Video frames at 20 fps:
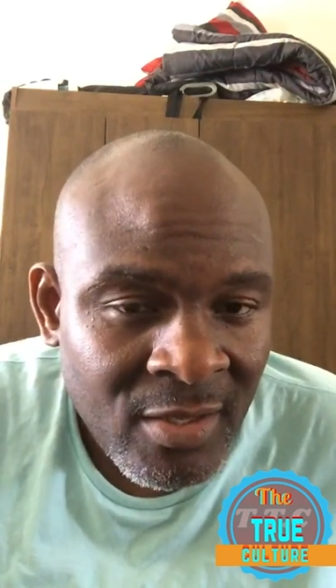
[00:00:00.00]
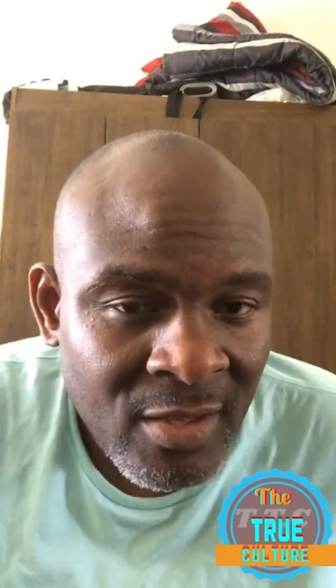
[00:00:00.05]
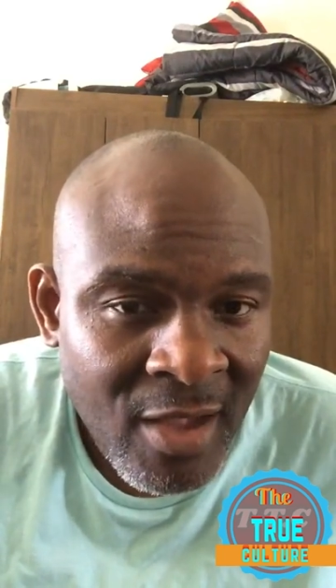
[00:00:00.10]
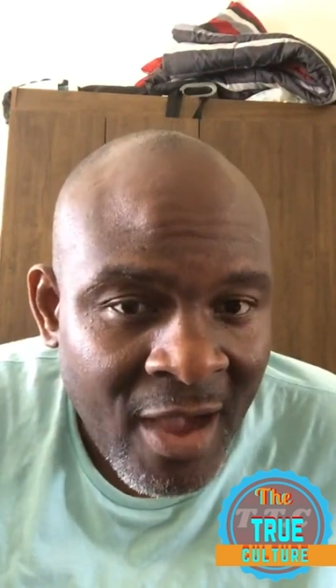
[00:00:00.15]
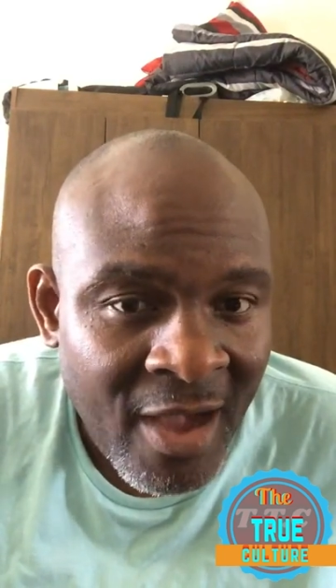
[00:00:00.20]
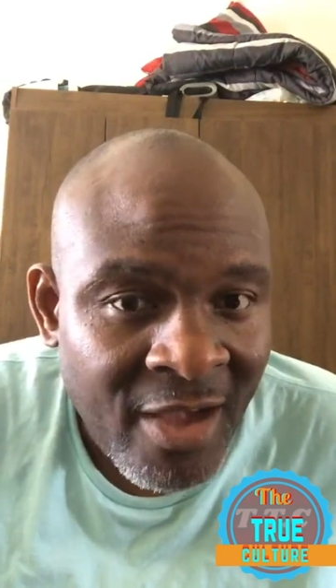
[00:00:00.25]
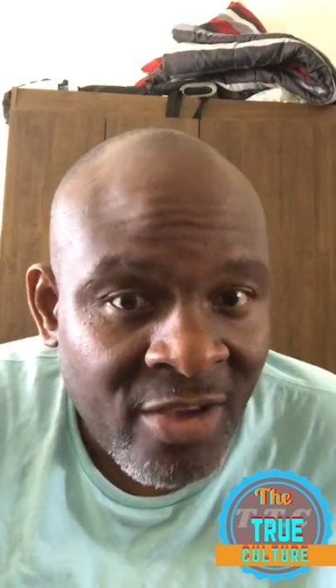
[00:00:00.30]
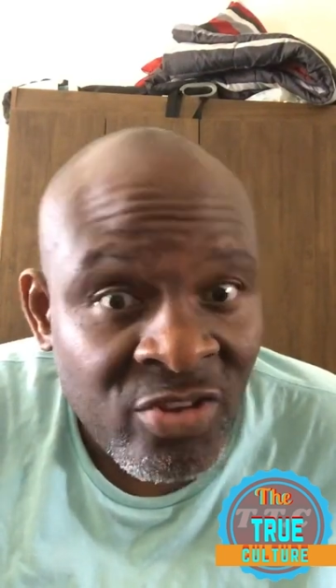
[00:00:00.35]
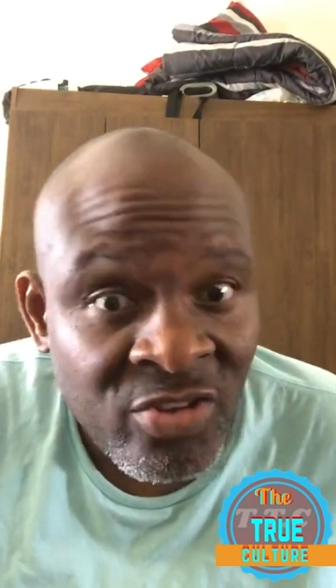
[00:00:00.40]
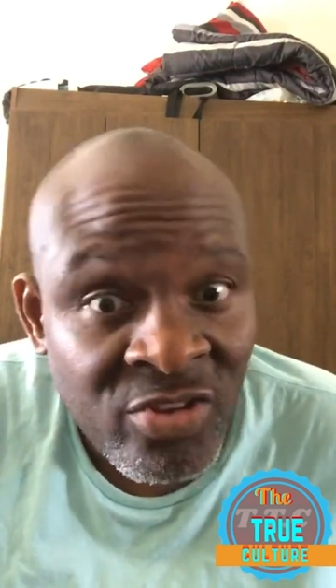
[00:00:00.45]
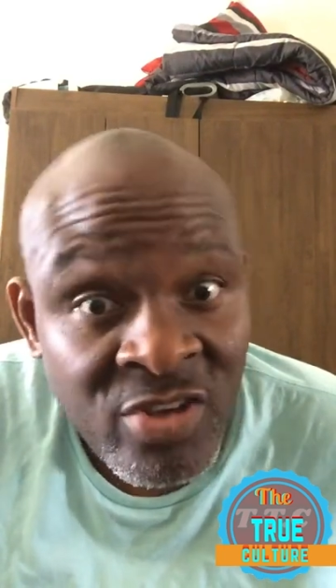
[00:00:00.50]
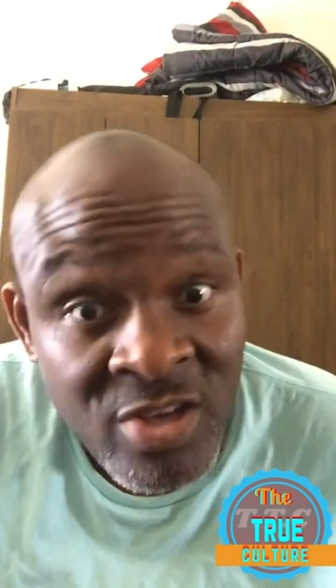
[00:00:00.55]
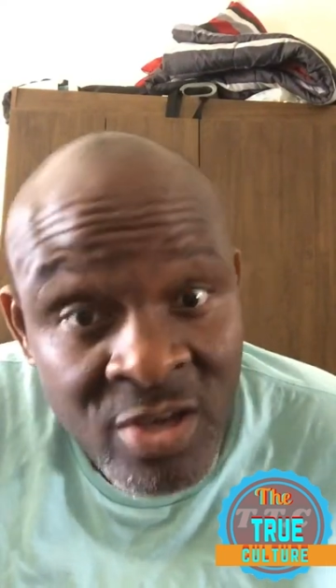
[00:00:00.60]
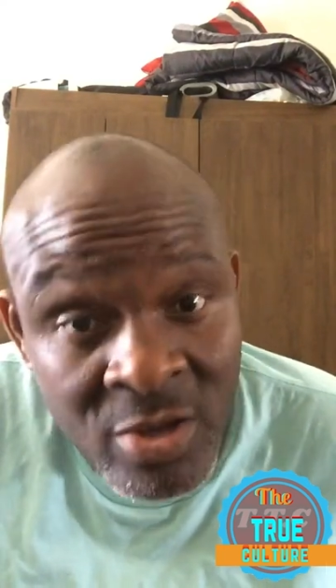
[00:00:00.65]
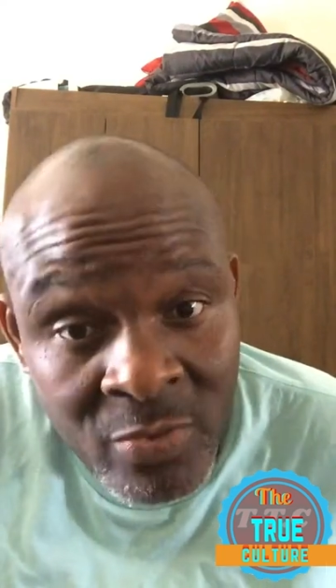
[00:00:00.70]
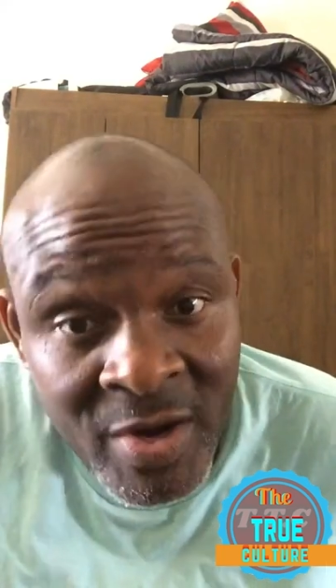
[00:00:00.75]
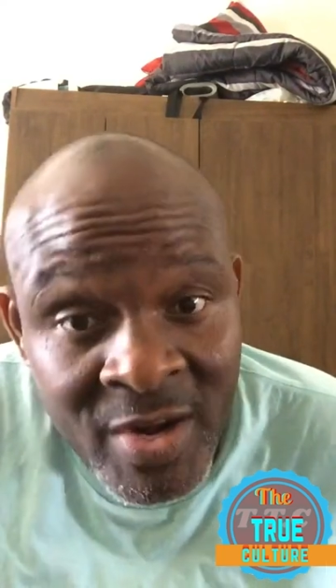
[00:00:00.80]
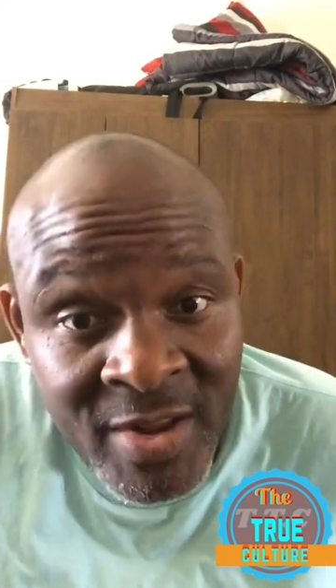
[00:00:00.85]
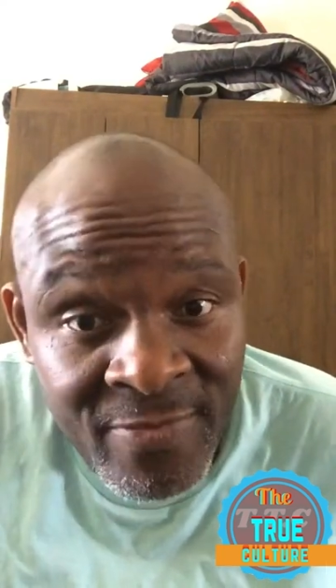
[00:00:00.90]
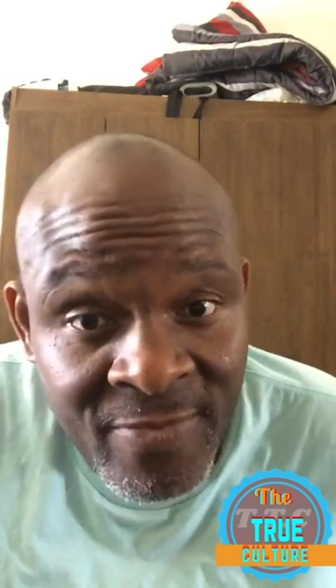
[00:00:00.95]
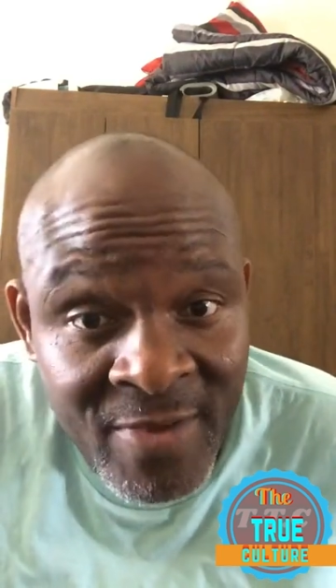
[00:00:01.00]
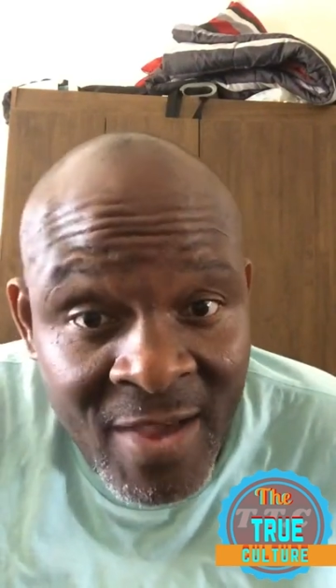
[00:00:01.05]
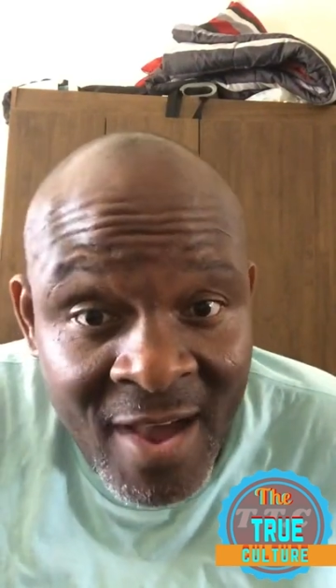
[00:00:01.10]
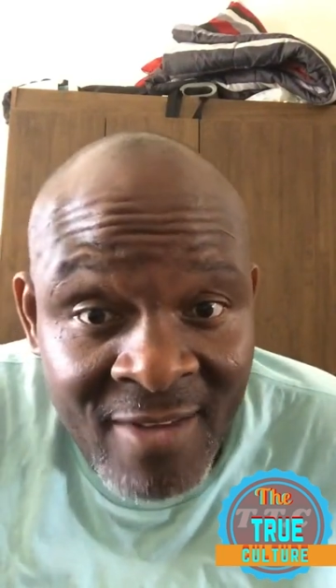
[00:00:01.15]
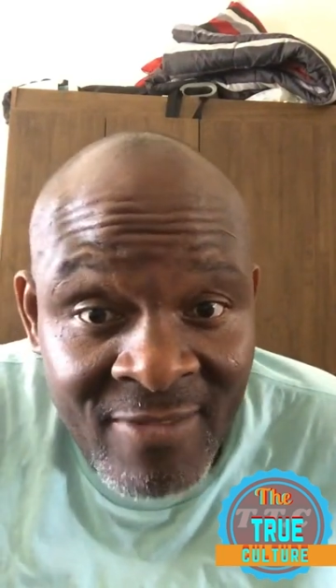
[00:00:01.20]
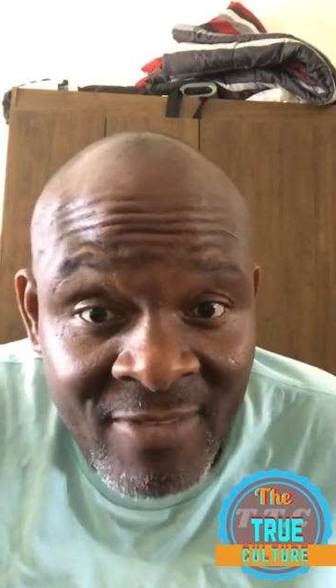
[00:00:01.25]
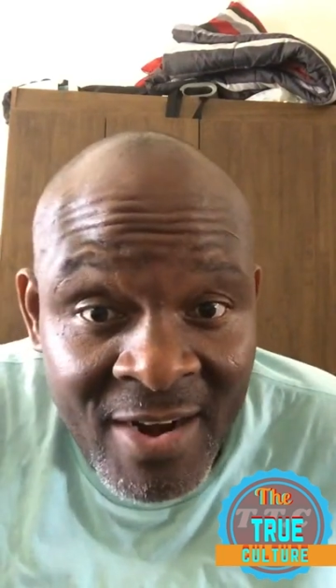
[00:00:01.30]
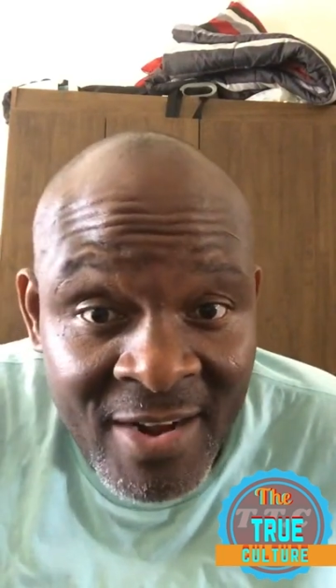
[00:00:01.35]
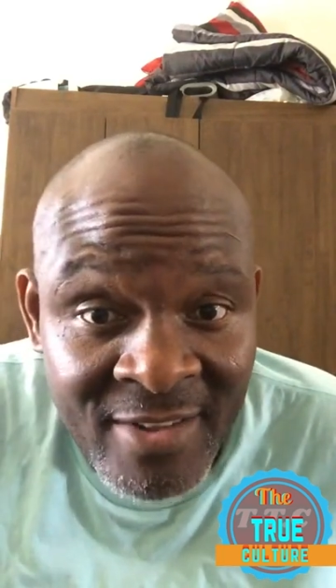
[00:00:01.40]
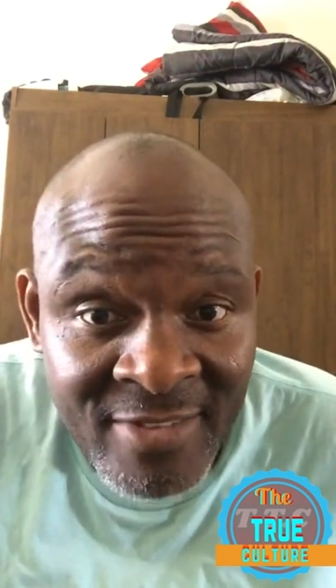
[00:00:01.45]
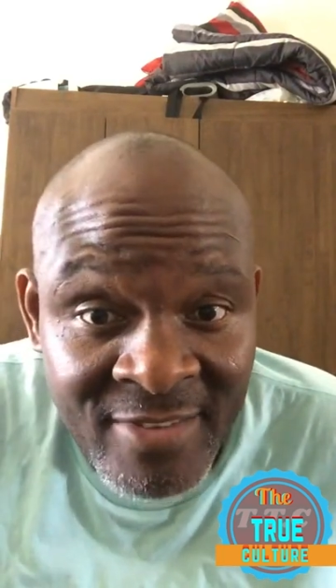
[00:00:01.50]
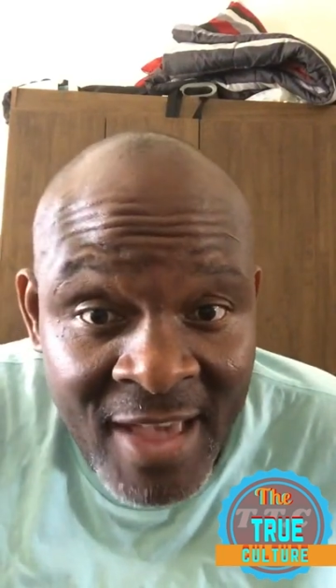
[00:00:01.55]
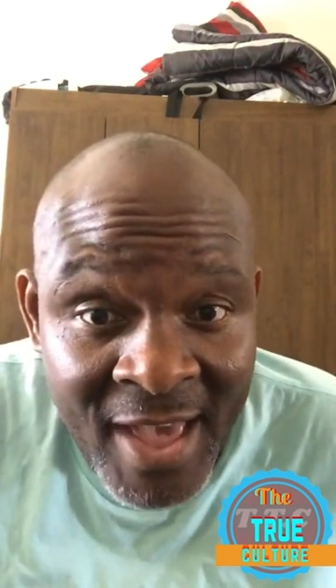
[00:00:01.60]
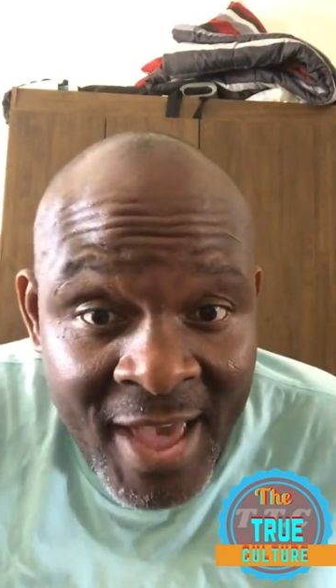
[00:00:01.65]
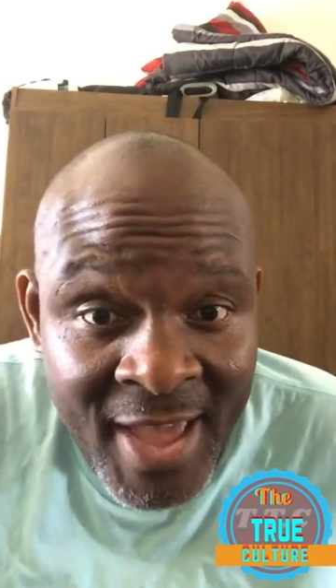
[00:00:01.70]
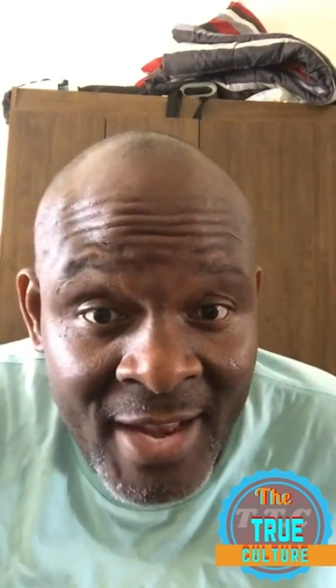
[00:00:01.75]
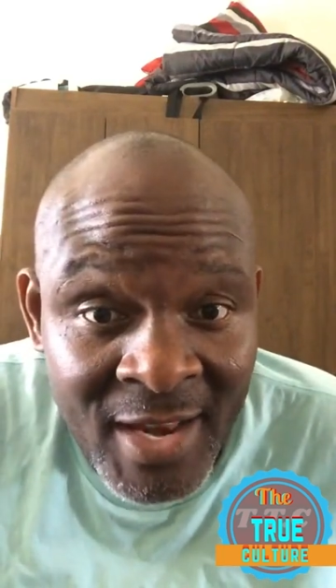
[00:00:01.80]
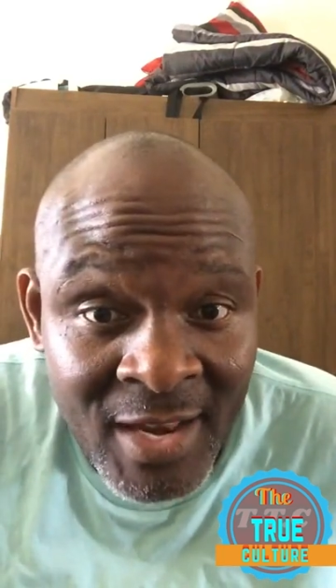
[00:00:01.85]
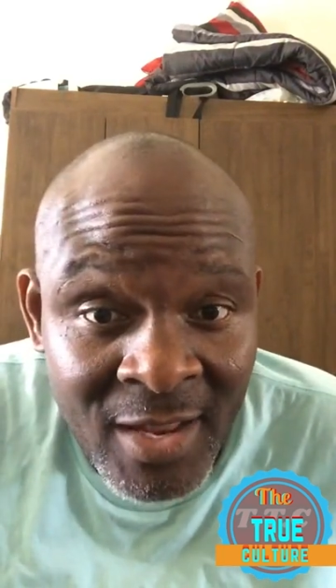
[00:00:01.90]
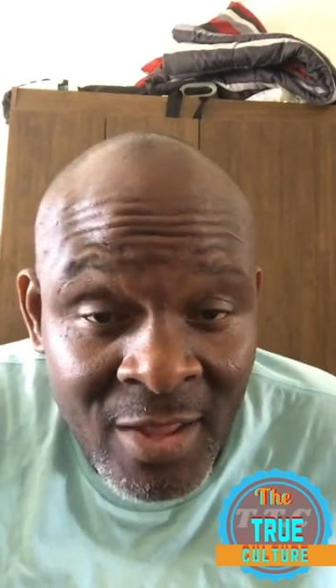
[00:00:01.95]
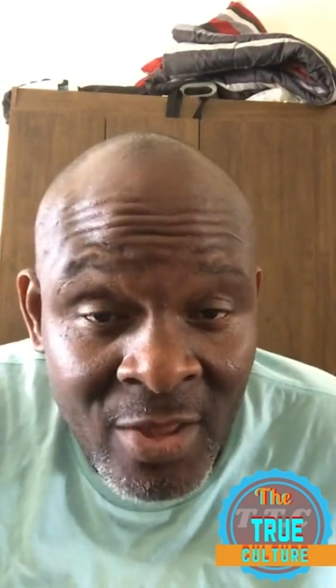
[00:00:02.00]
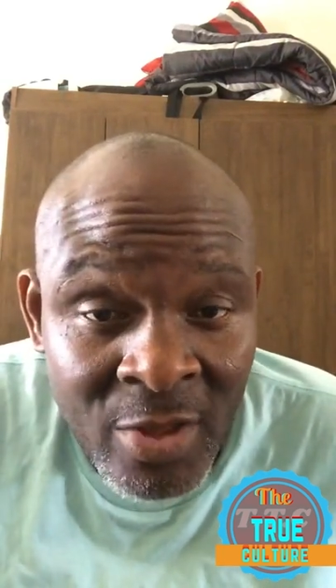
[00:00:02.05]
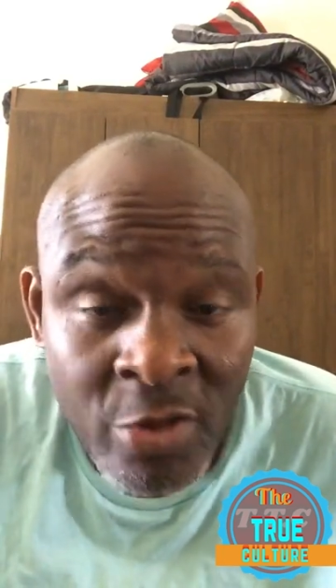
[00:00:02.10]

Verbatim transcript: And she ready for have her child.